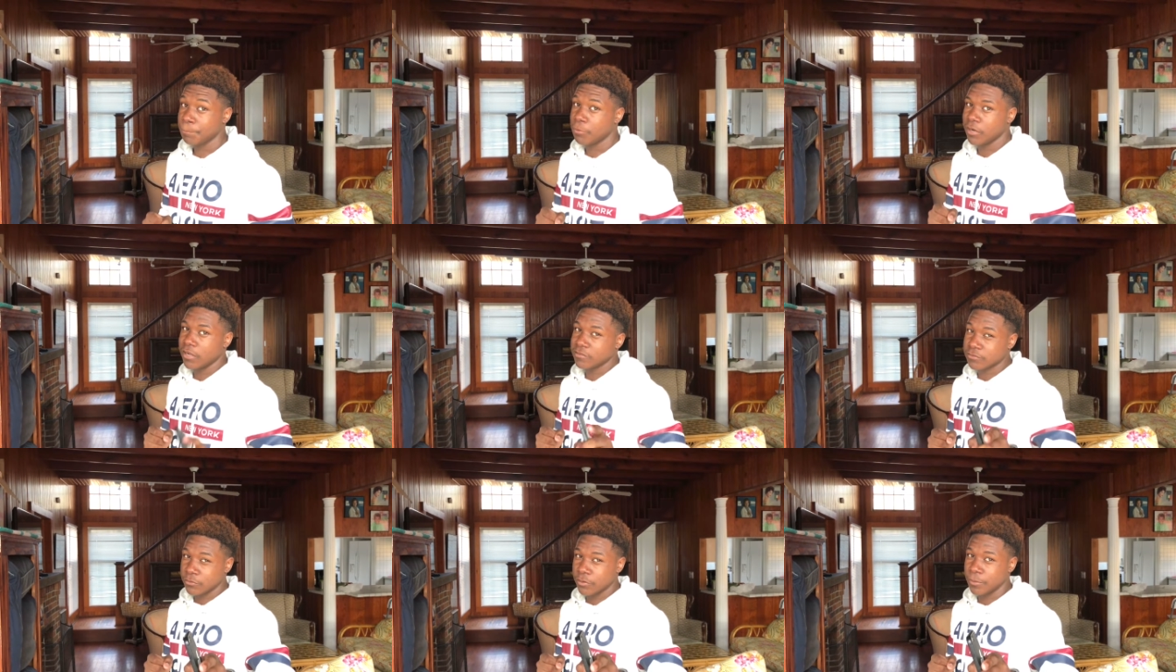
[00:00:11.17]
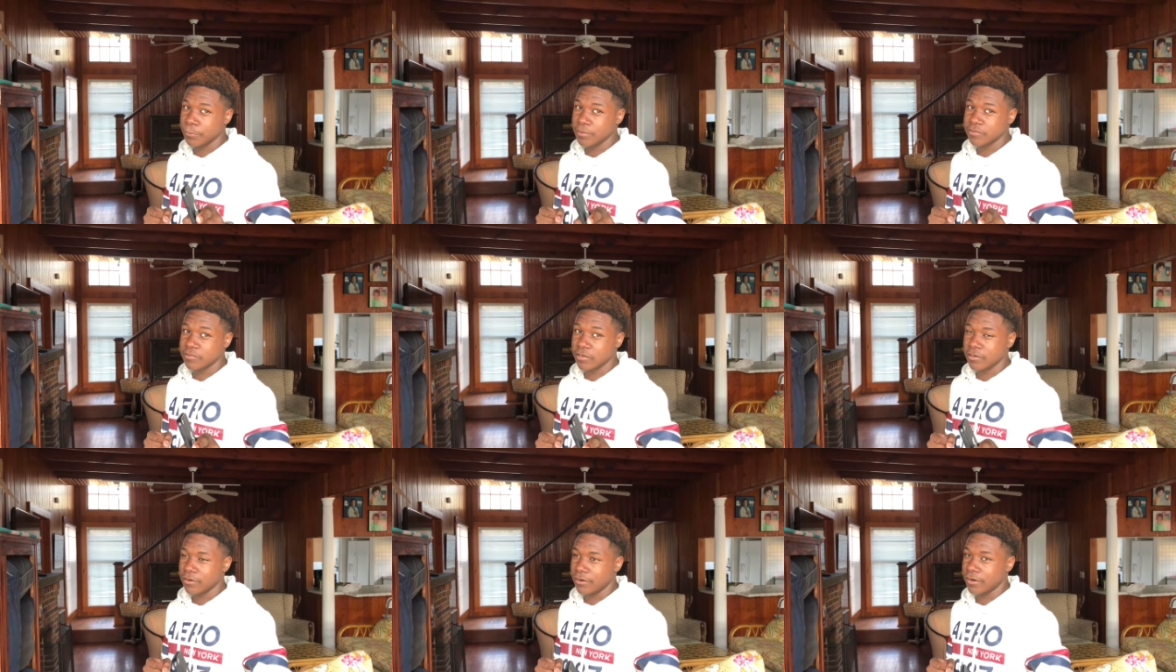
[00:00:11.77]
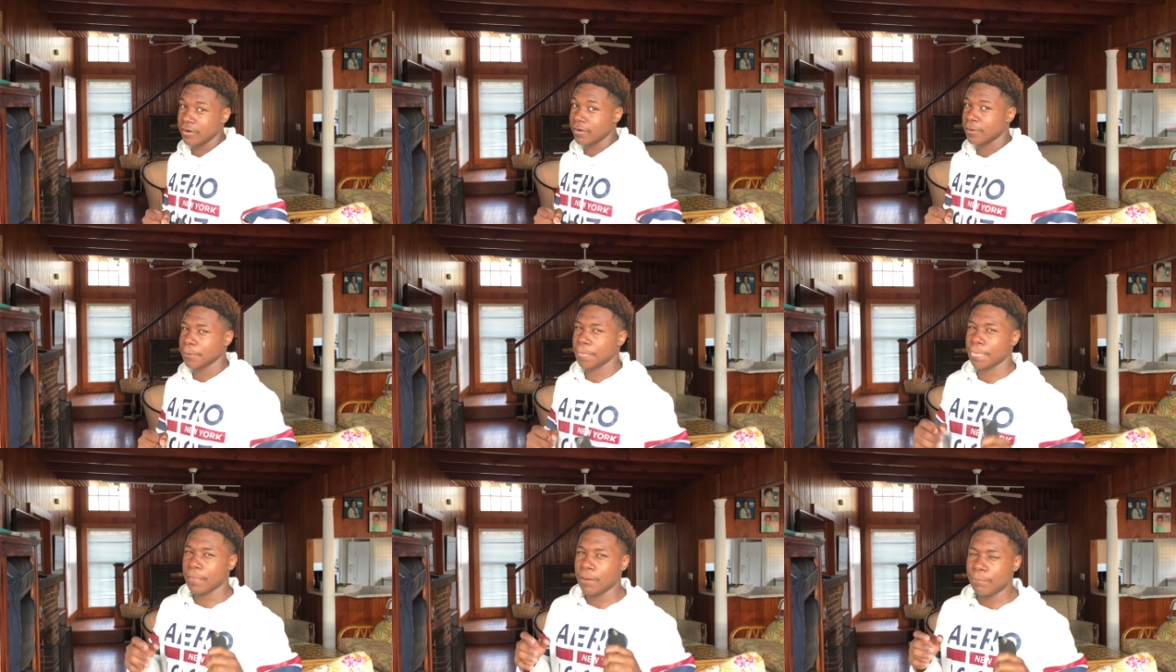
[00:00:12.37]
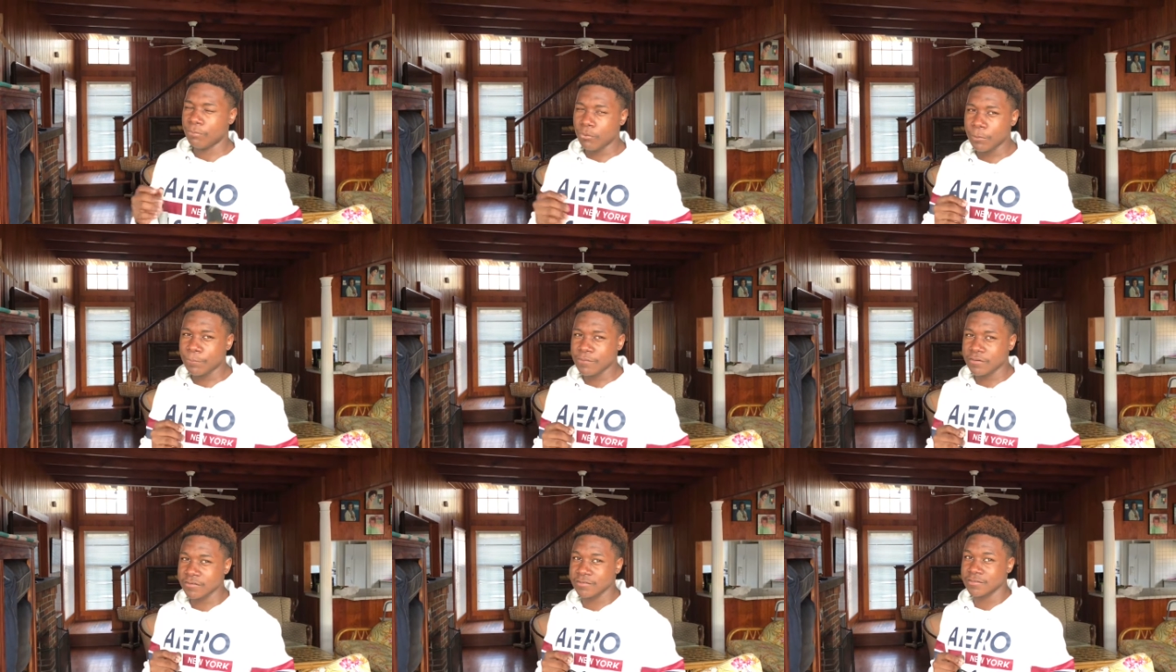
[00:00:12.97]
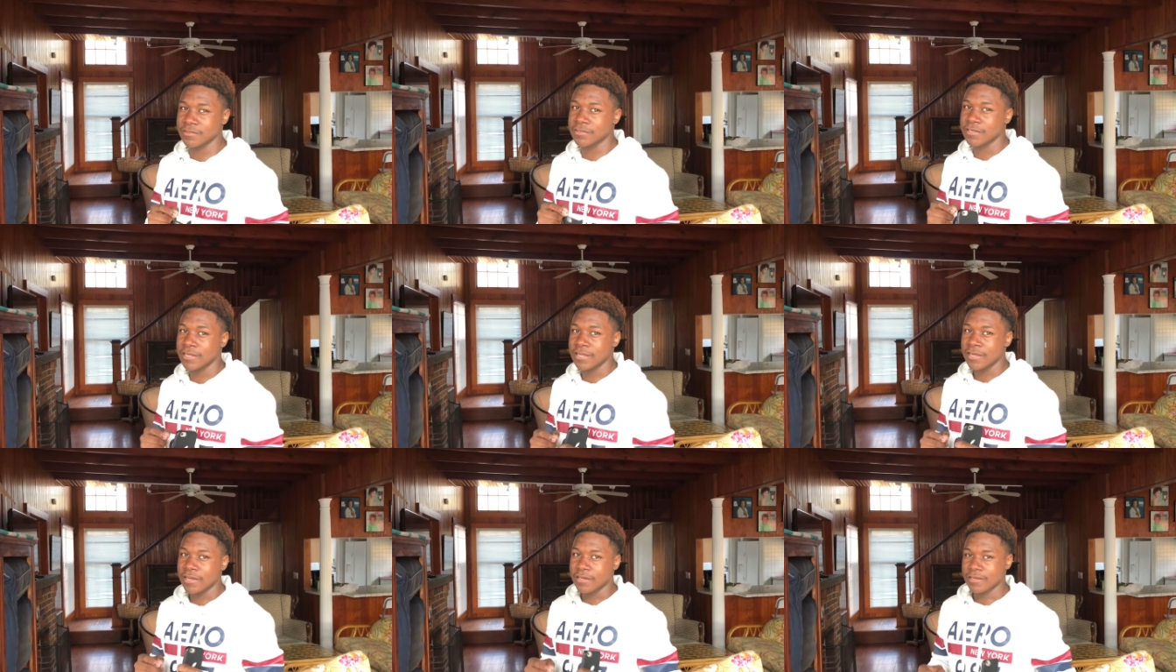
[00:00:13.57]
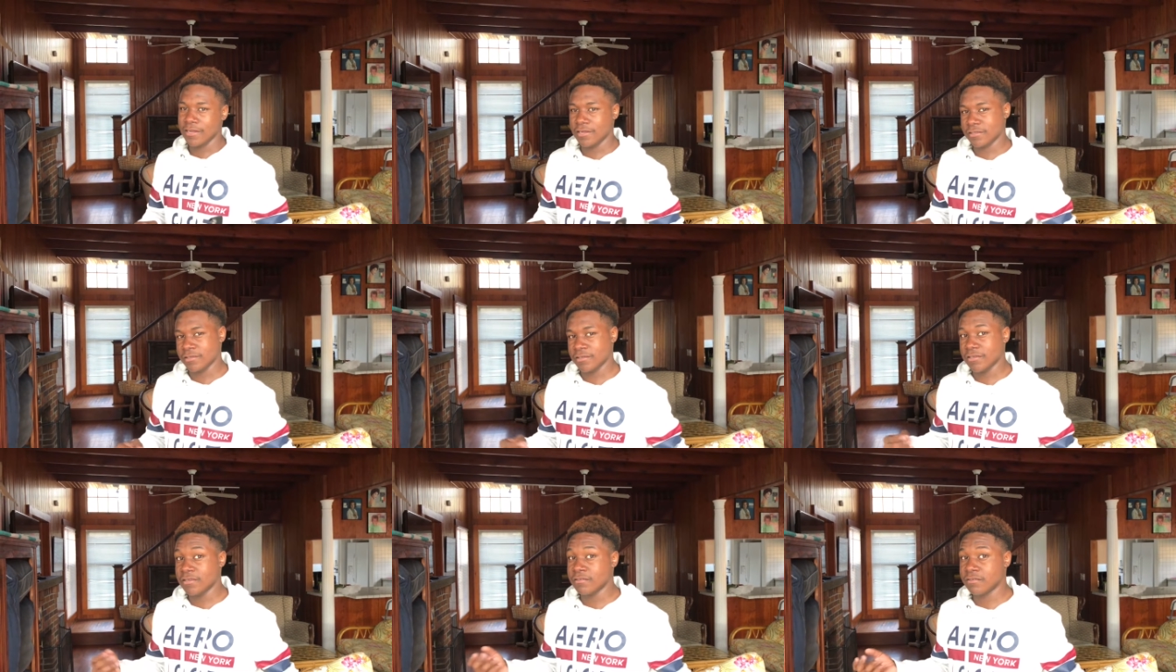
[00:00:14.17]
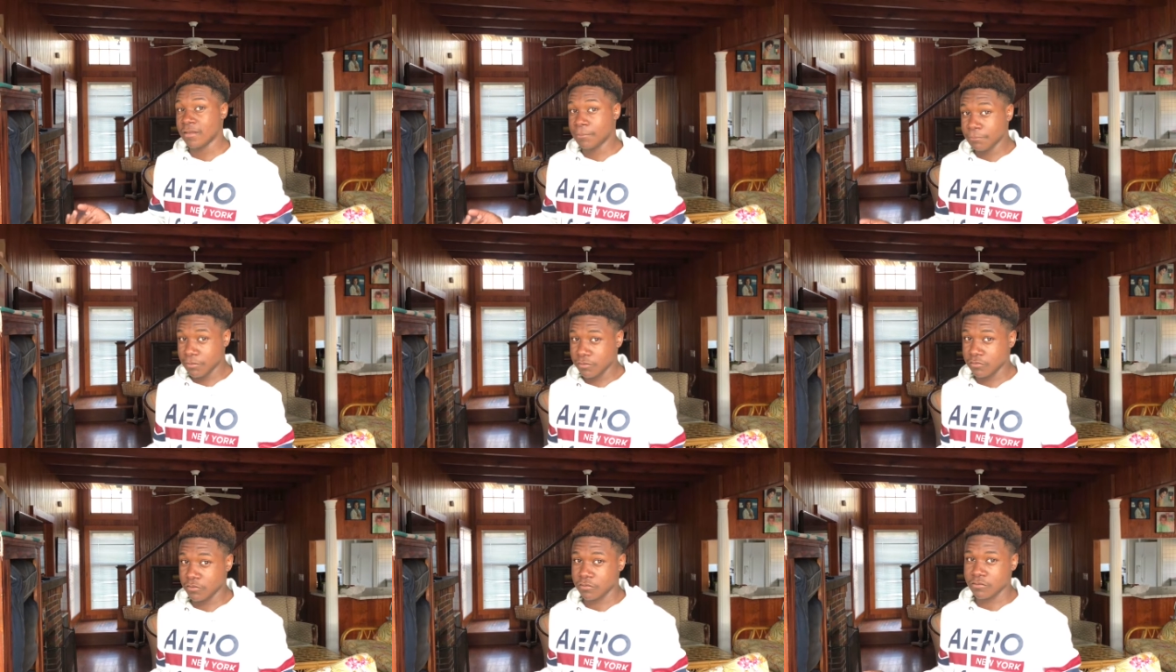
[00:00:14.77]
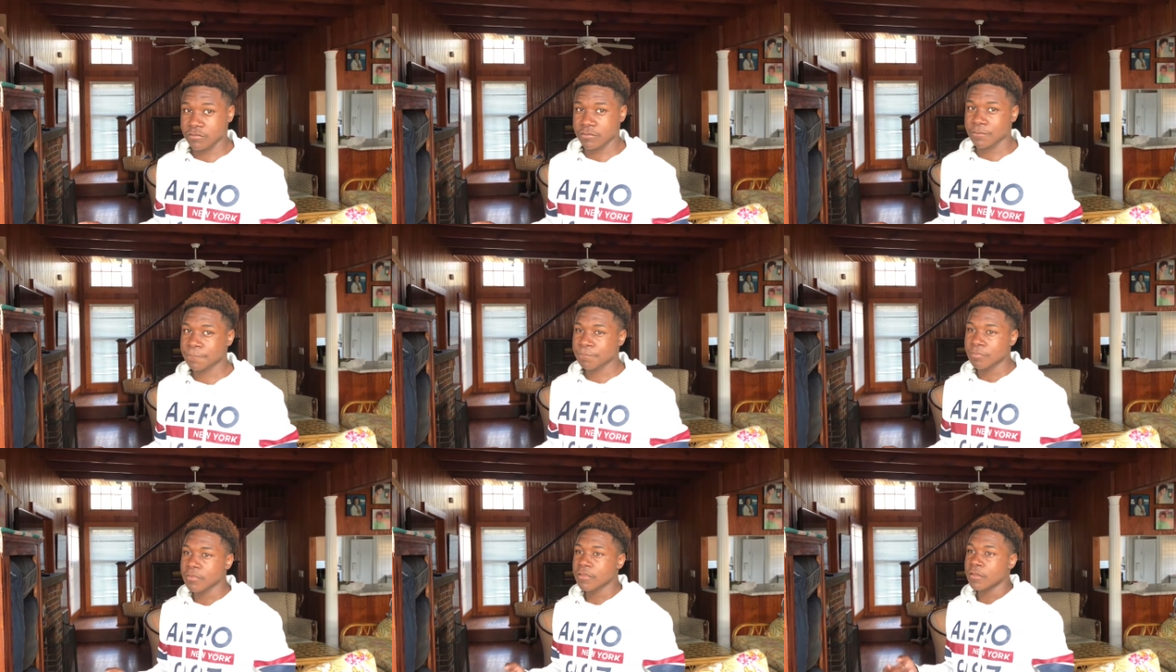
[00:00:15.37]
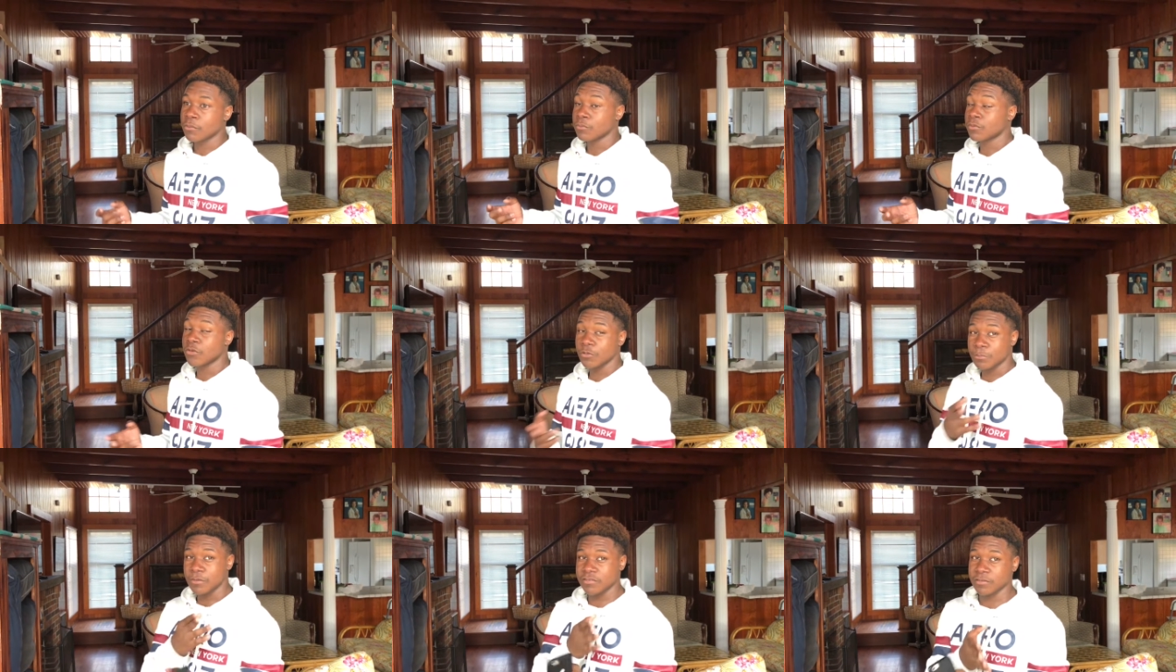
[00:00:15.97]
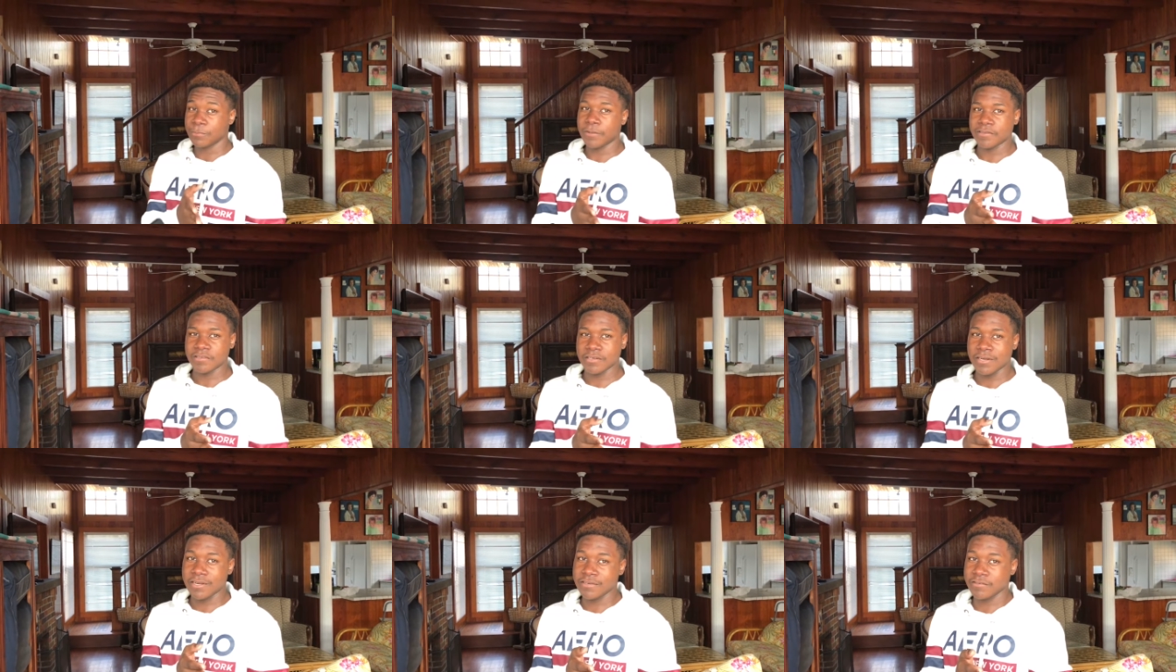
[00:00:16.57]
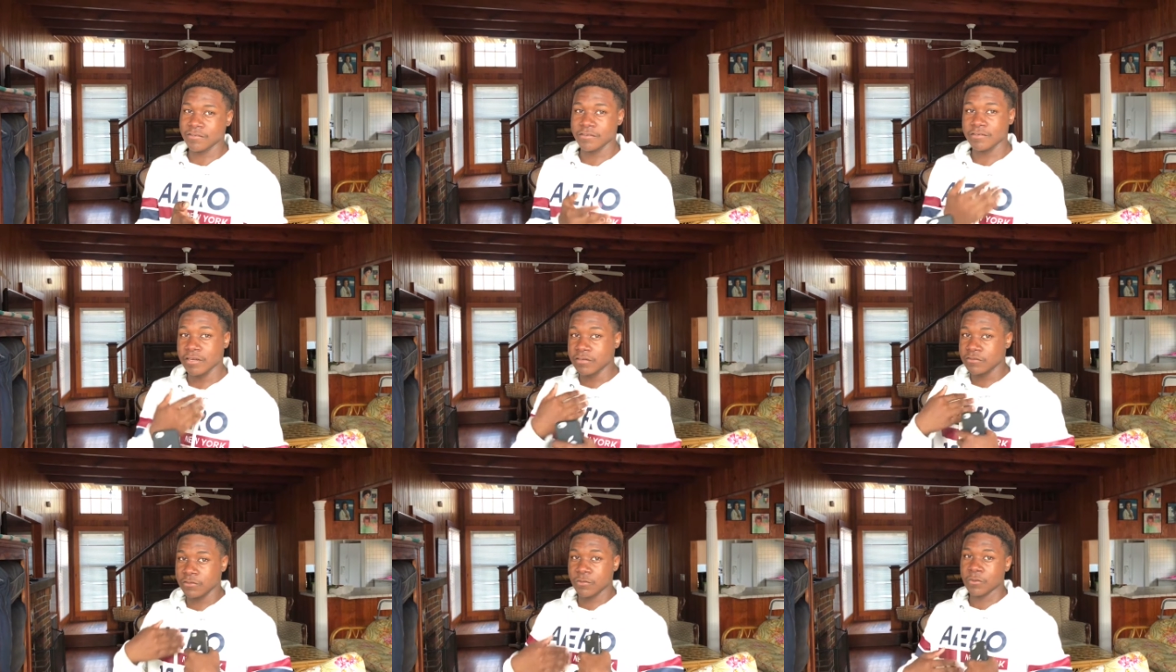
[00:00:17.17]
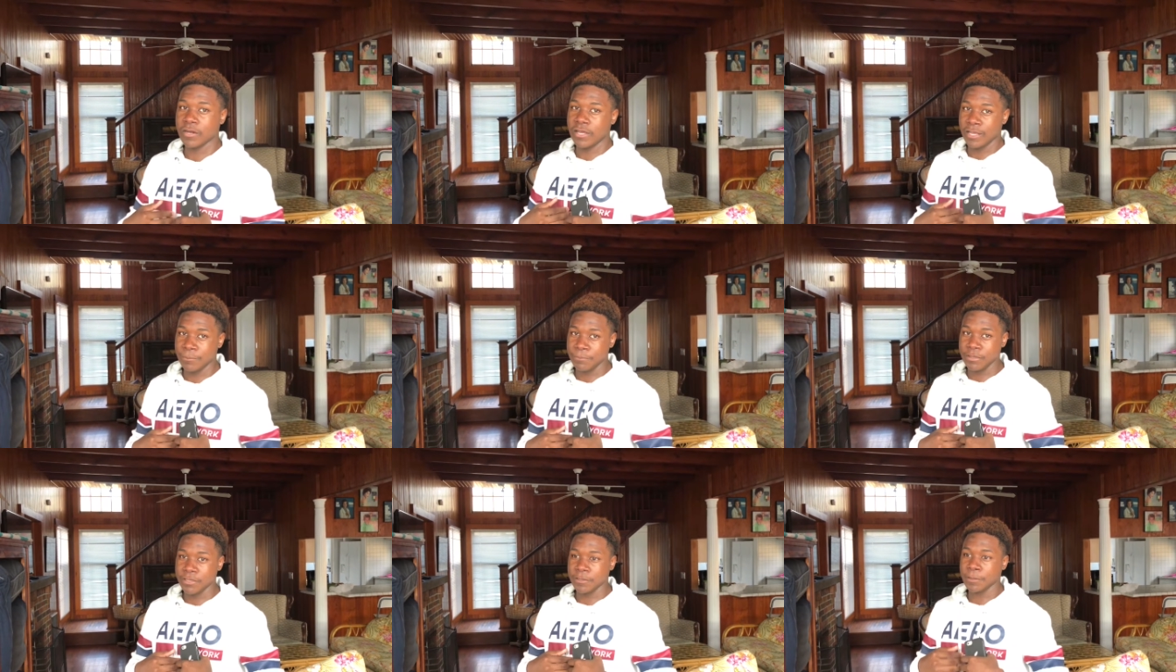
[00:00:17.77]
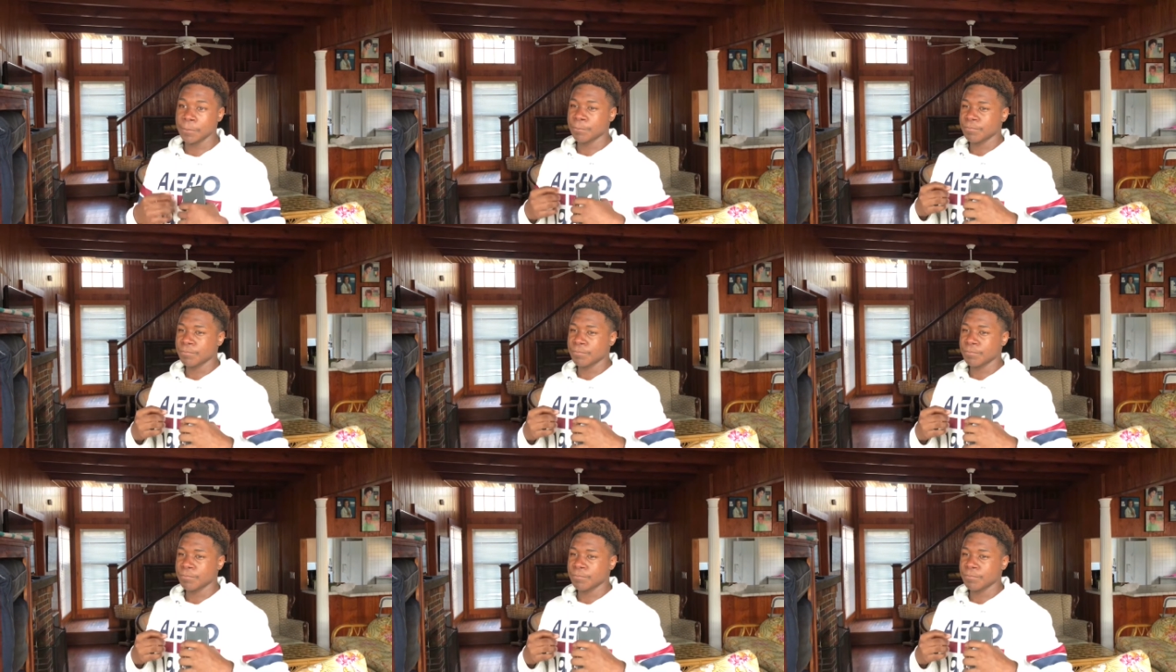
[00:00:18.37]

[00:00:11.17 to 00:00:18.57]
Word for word: but has no ambition, or a poor person that is ambitious. You'll be surprised at the answers, and so will I be.